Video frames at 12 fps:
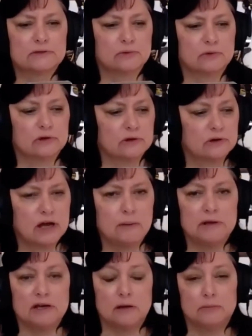were
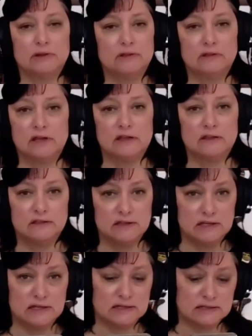coming up in
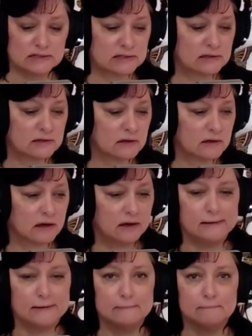these
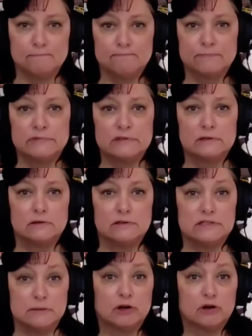
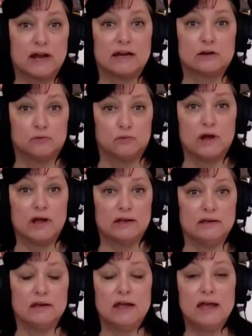Democratic
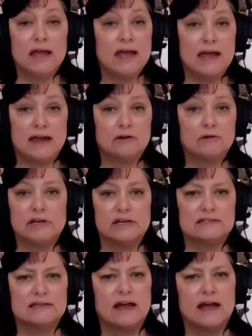run
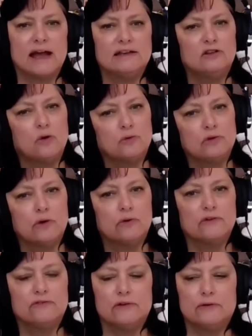areas. I don't know
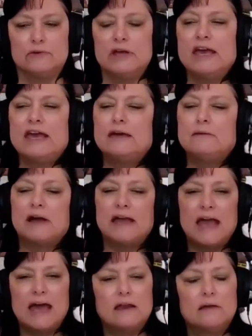if in my
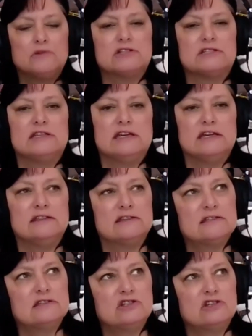head, I'm just thinking,
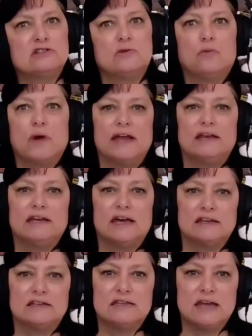this is just a way to
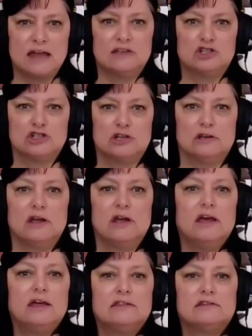get attention.
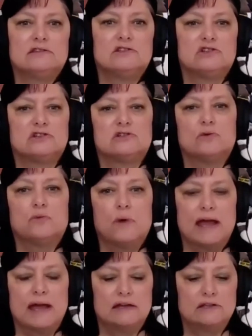This is just a
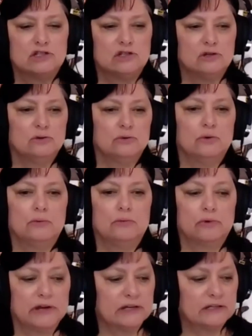way to
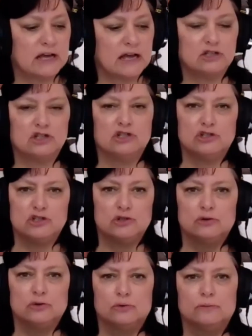bring attention
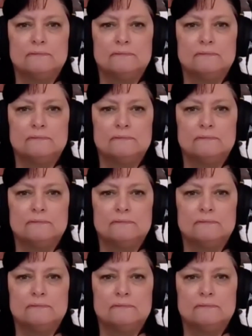to,